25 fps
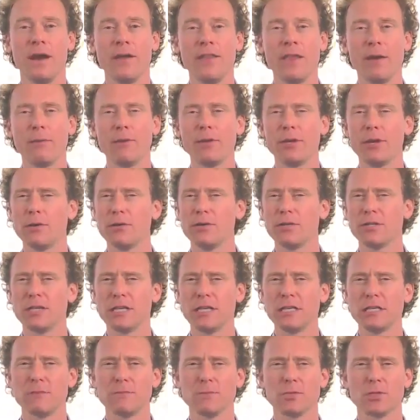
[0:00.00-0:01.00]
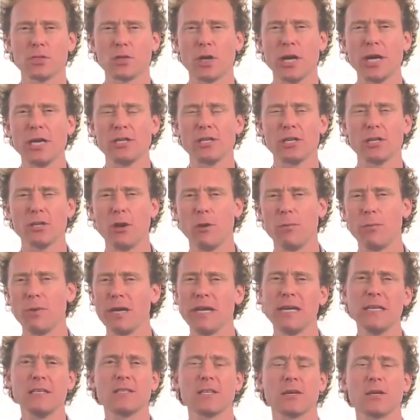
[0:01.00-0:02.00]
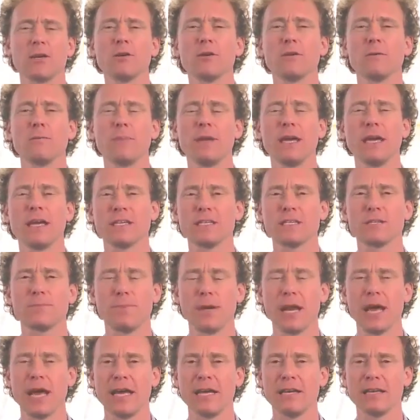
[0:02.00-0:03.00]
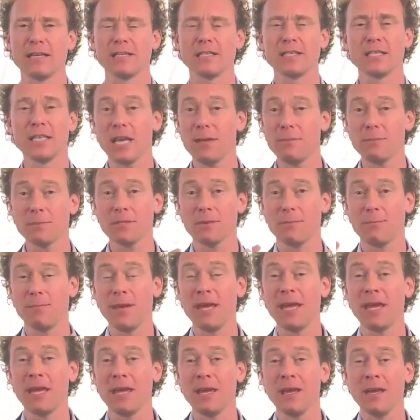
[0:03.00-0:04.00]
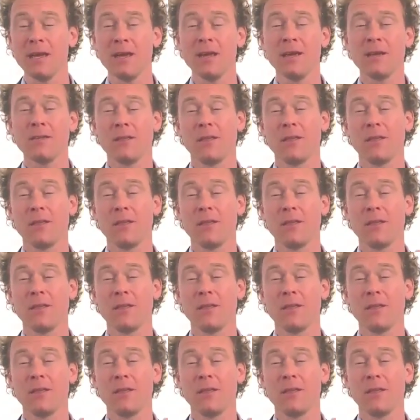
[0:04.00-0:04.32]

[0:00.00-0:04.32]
And they were noticing some strange anomalies that couldn't be explained. It seemed to be